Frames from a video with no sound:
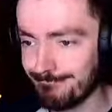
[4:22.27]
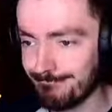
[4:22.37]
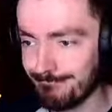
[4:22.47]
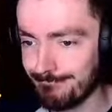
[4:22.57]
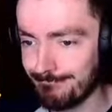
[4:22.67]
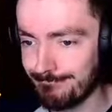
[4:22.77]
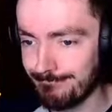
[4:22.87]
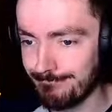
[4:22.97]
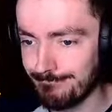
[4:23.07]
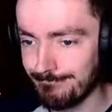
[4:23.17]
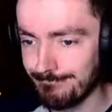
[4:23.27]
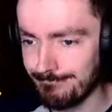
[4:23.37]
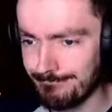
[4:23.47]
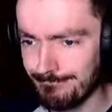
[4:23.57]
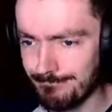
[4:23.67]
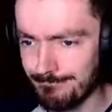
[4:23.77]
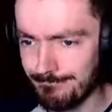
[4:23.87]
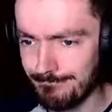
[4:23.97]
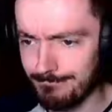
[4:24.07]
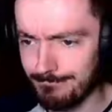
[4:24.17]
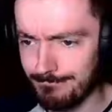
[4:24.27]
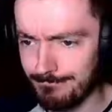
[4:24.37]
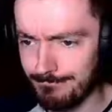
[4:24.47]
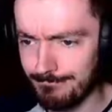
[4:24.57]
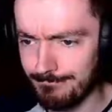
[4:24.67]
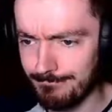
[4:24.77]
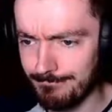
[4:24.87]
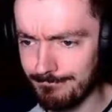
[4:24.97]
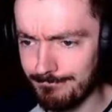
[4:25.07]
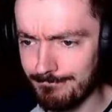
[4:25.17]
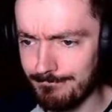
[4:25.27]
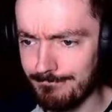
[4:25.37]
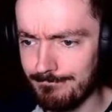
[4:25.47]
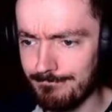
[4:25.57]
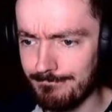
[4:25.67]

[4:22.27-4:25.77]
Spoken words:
No one is speaking in this clip.